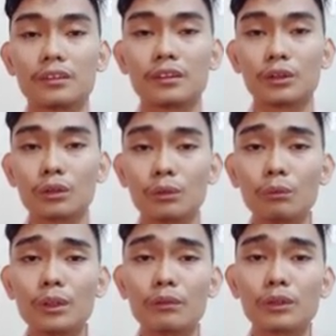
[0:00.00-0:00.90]
So through
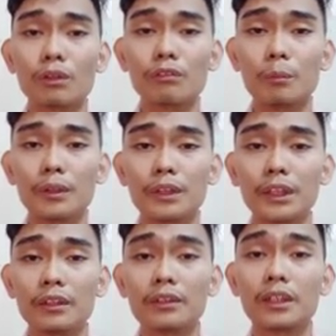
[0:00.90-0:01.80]
the use of the
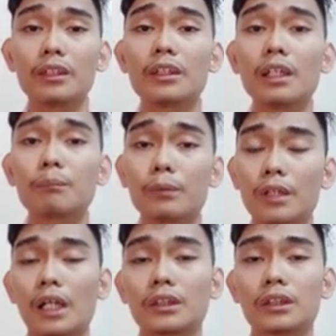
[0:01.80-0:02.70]
machines in that
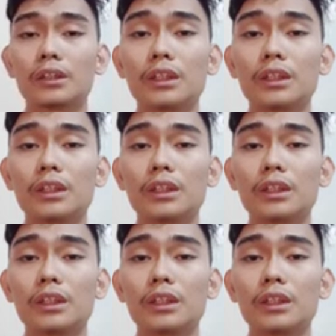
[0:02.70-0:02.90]
production,